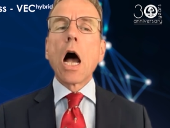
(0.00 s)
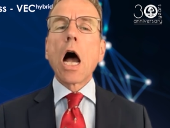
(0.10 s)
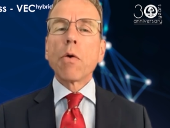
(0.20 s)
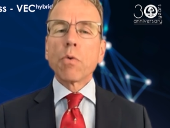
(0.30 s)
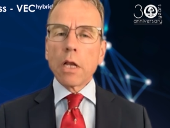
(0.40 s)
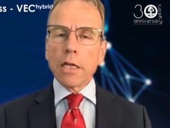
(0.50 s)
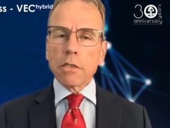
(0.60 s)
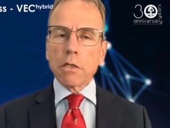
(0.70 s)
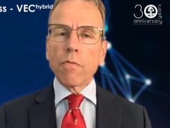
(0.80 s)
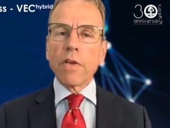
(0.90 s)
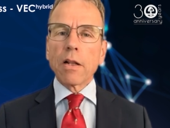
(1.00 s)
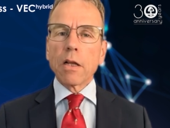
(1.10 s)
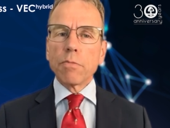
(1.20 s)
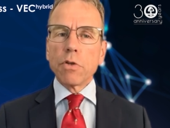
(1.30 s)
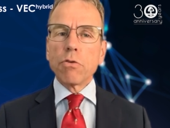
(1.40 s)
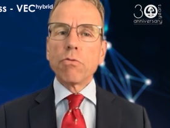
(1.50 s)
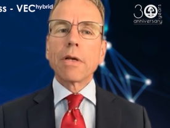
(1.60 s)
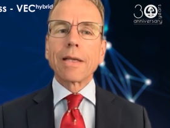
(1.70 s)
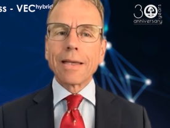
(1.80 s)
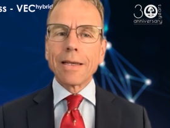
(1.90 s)
I would like to welcome you
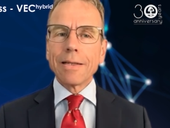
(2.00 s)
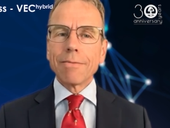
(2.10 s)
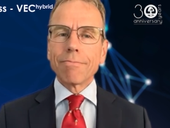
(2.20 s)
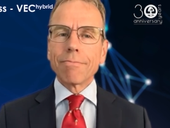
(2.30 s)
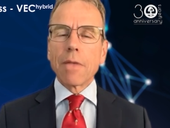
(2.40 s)
again.